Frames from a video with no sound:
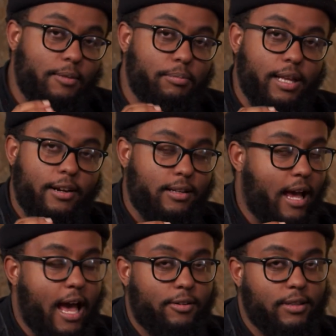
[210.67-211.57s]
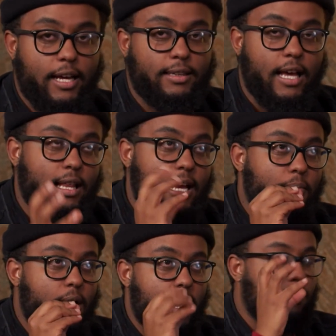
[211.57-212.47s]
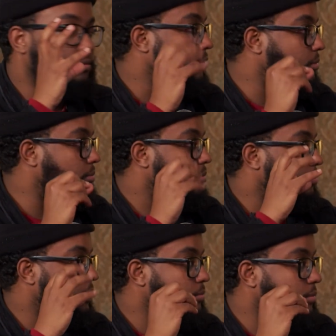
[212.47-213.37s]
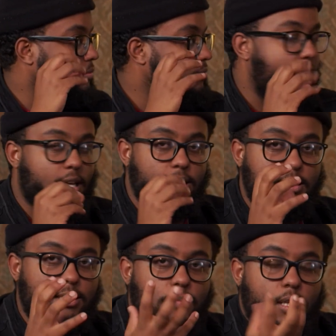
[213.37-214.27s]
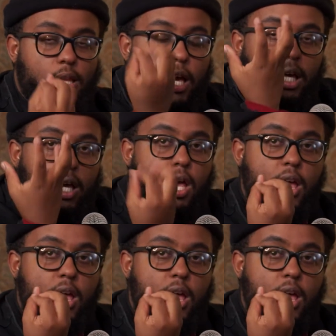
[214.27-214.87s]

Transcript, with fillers: Bl- I don't like that. I like my mac and cheese to be like